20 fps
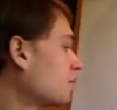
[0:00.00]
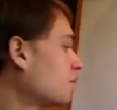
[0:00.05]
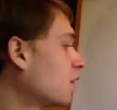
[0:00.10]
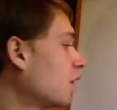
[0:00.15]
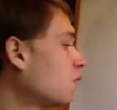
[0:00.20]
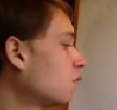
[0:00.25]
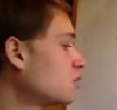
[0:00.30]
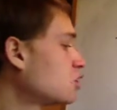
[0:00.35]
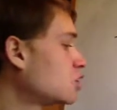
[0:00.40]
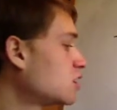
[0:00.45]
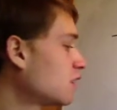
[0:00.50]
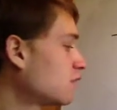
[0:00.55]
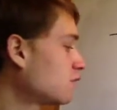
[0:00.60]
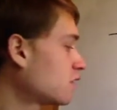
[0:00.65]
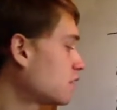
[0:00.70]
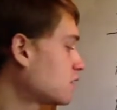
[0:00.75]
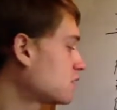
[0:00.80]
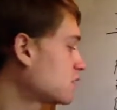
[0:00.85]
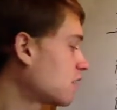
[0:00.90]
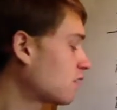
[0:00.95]
but we
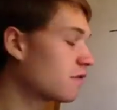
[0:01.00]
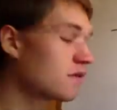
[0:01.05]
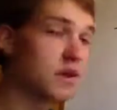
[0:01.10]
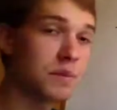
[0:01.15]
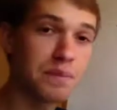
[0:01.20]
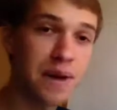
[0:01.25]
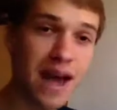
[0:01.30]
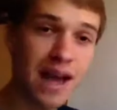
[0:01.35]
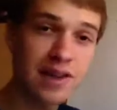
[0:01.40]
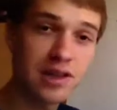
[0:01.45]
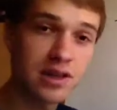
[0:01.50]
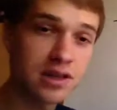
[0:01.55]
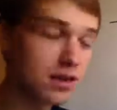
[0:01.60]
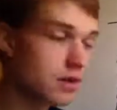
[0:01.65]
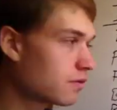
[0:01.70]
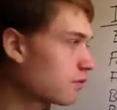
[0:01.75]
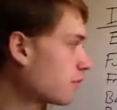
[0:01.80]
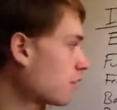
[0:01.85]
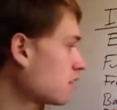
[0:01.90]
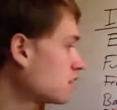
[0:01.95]
shifted stuff from the back seat to
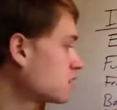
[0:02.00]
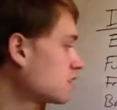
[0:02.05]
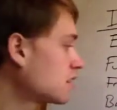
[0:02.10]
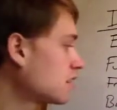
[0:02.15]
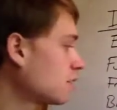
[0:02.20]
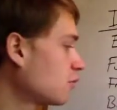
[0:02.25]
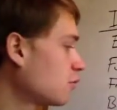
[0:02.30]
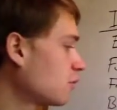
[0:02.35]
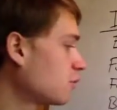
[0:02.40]
the front seat.